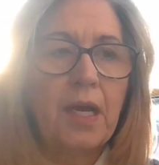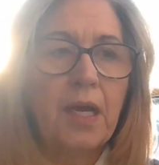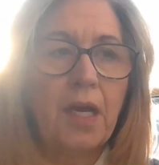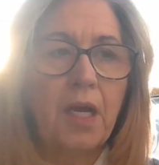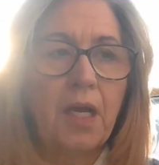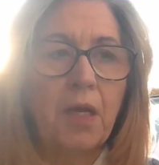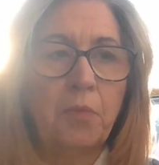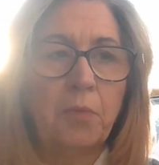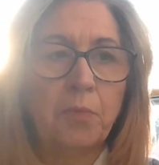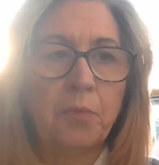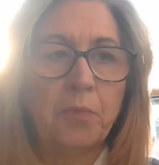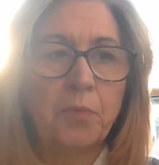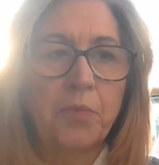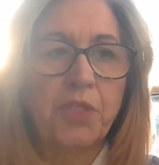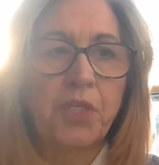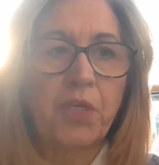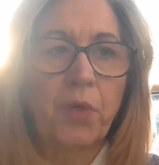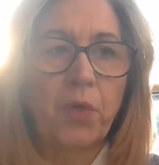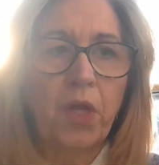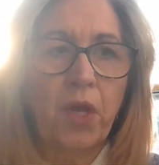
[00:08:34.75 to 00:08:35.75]
Um,
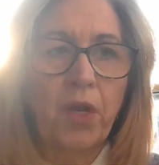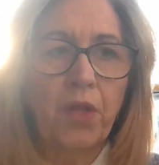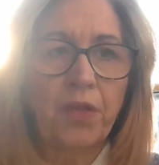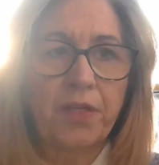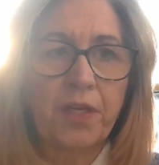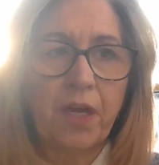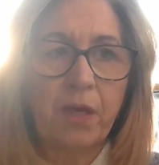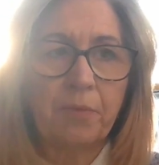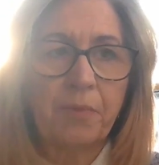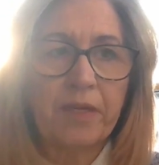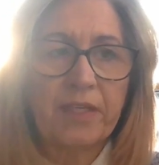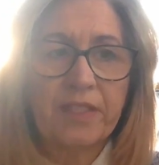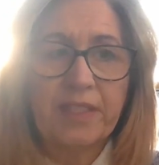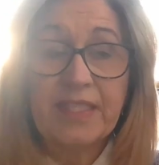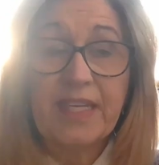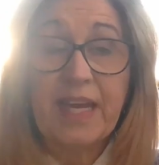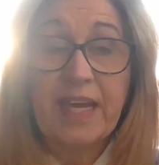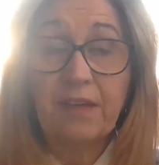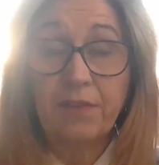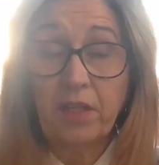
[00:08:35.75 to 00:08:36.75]
so a lot of the I
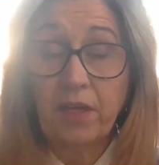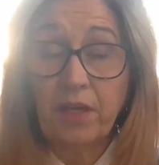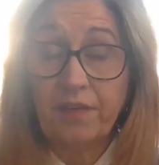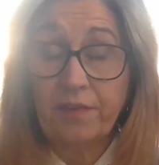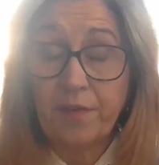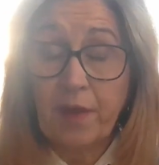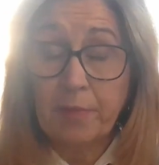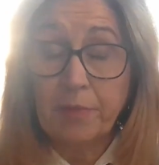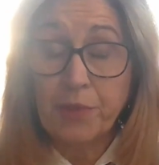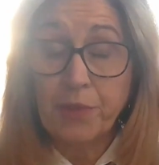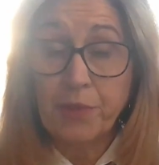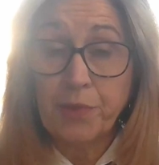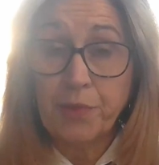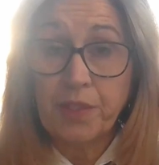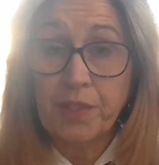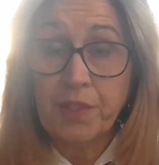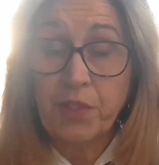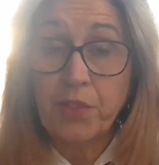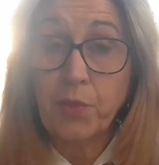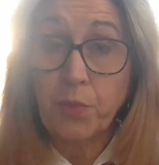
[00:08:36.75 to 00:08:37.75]
didn't have a lot of
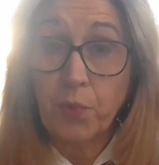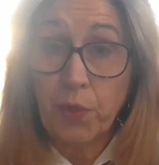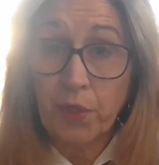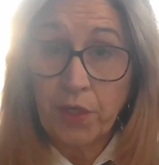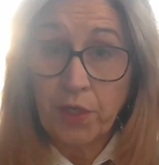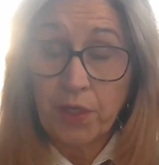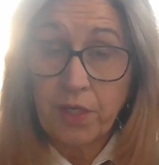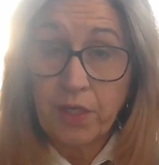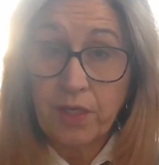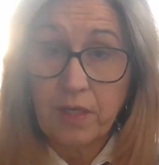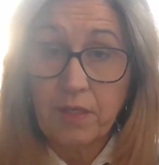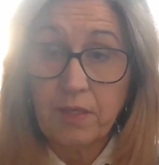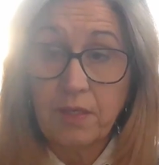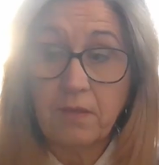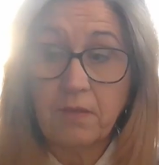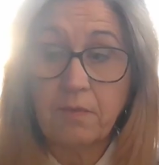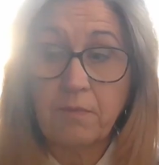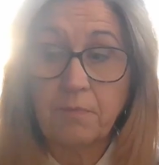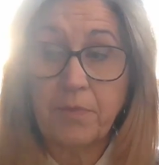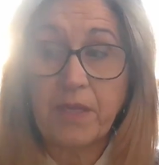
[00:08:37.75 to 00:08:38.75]
opportunity to work
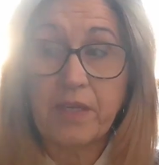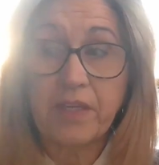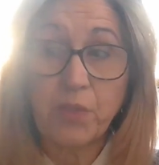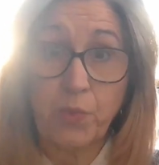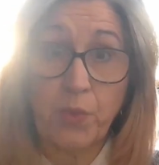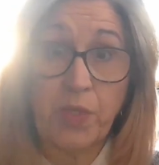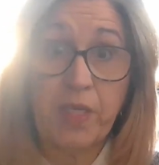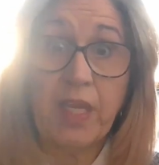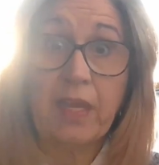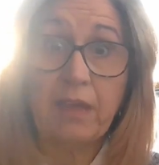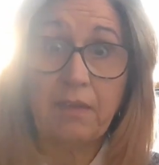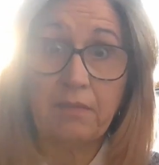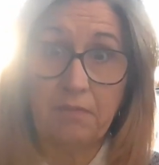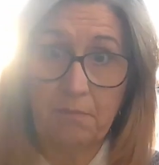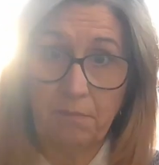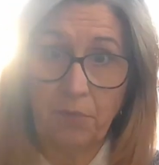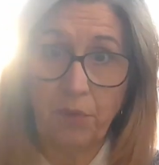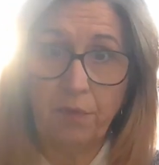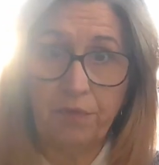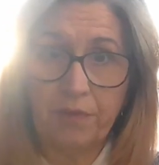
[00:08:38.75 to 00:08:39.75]
because we'd get
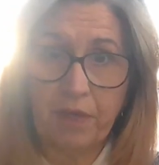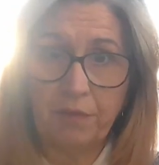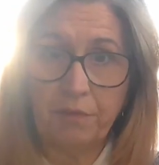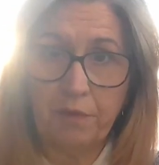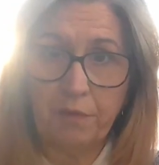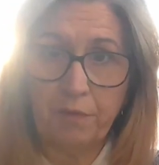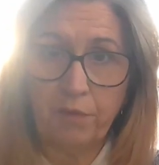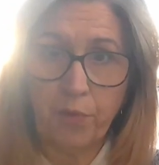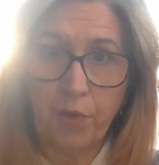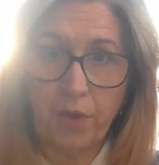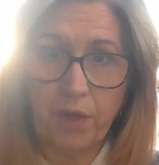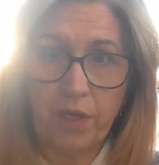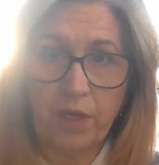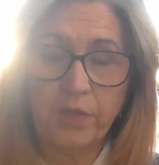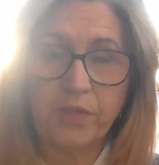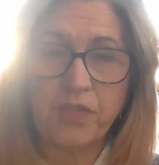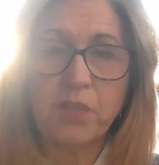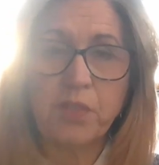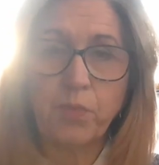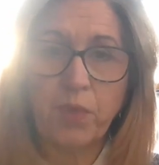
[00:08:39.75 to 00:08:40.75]
moved every four
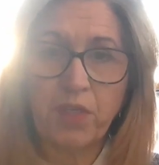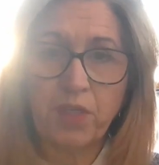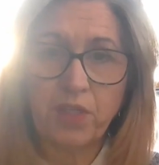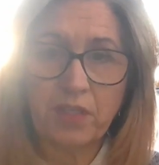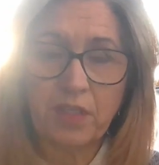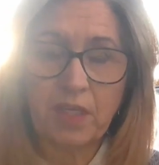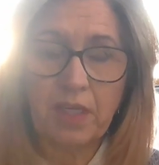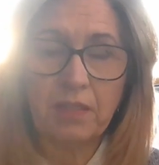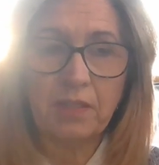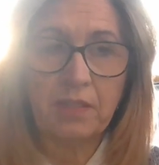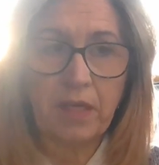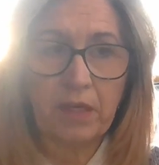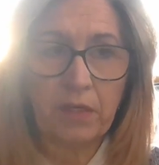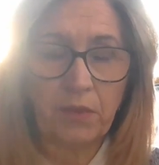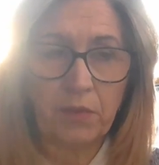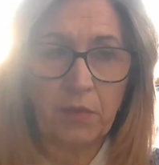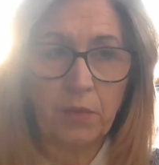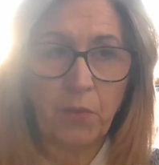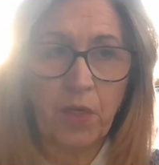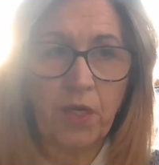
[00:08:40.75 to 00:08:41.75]
years and we'd just get
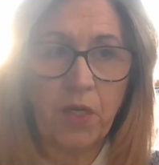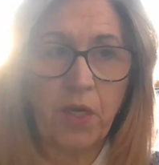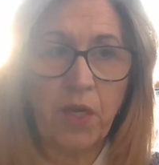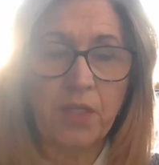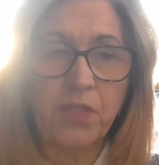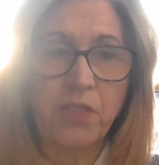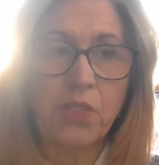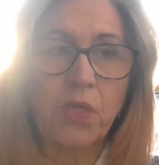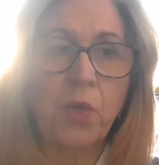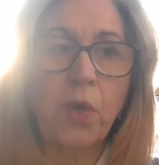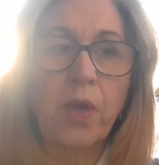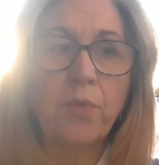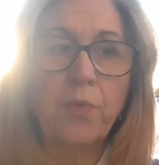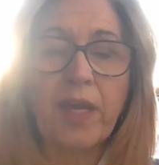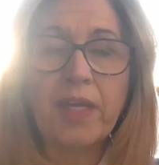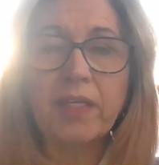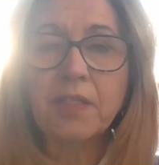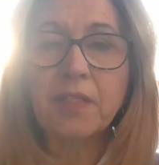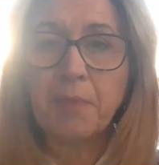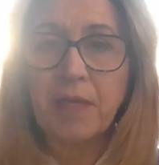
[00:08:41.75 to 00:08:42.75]
settled and whatnot. So I
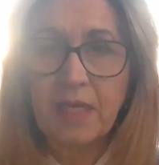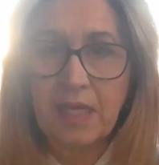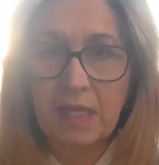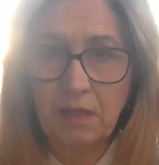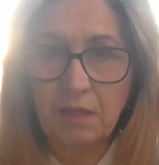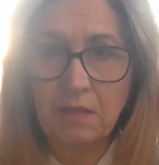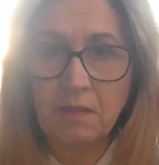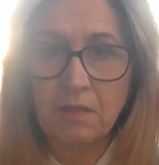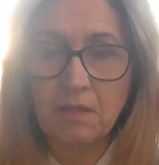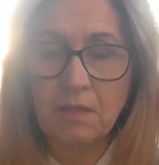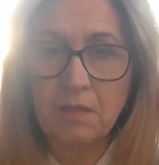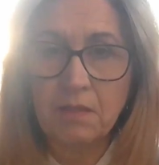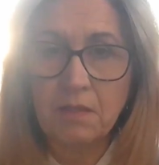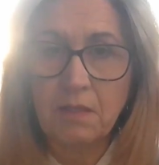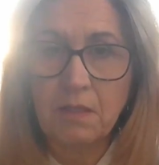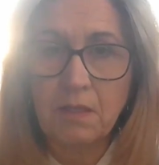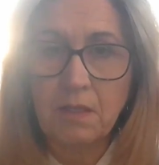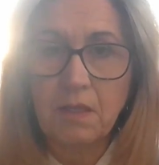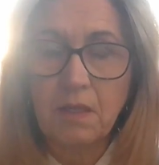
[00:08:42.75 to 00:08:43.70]
raised my kids